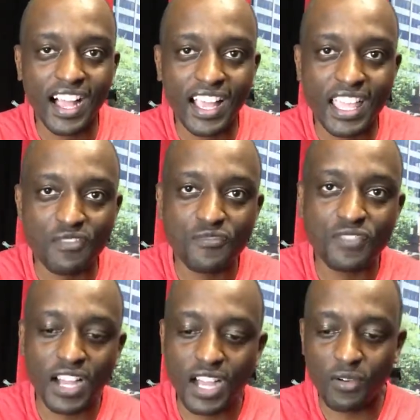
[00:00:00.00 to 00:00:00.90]
if
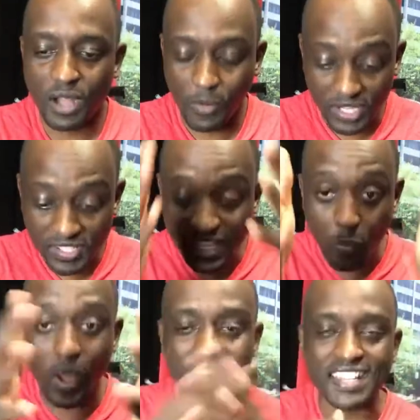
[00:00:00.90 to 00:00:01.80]
I want to see
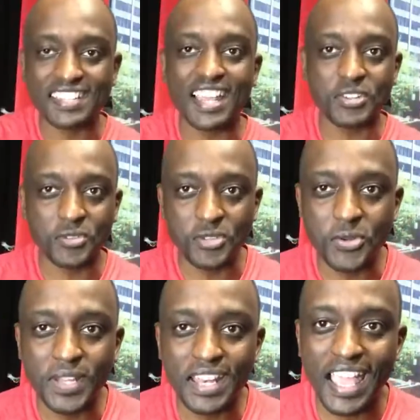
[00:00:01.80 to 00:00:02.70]
what it is that you're
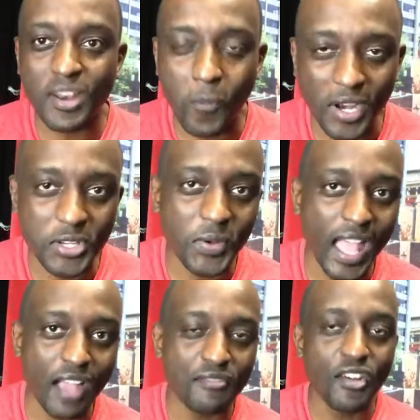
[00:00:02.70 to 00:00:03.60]
doing and what you
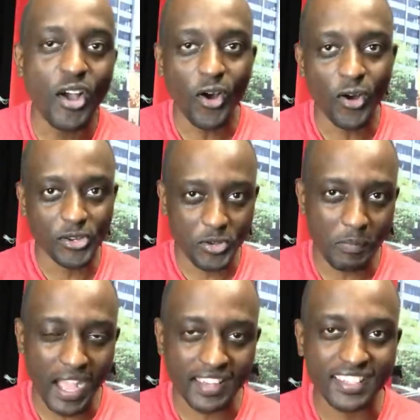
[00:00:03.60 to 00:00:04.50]
have on your
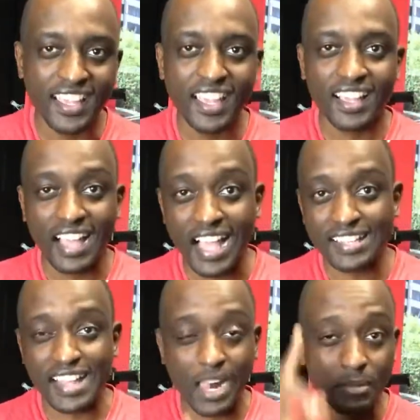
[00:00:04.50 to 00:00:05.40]
mind.
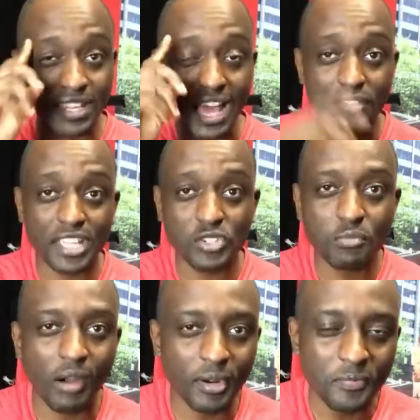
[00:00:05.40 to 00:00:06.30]
Guys, I'll be live again
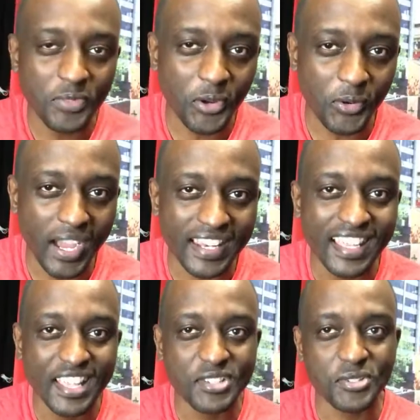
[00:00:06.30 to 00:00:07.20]
tomorrow. All right,
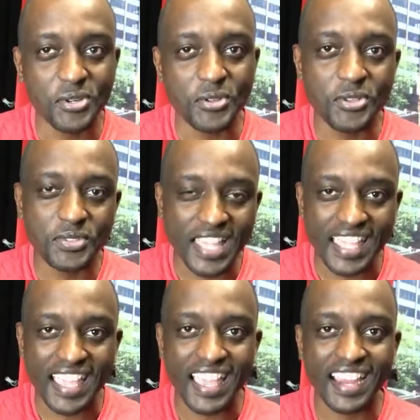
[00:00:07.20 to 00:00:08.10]
so you take
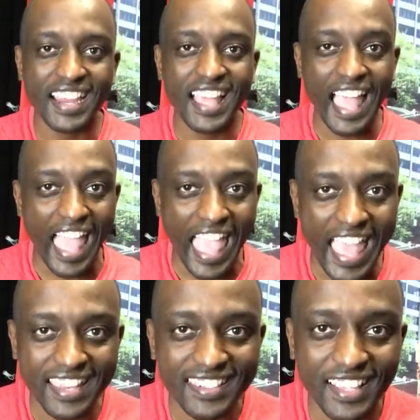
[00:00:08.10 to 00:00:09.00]
care
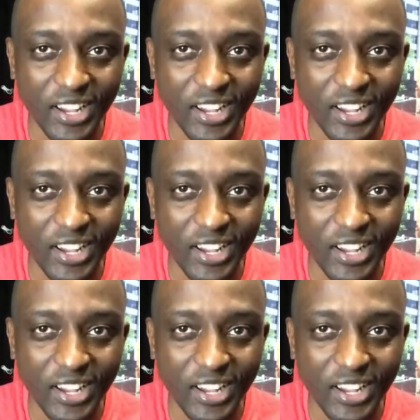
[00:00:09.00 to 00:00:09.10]
and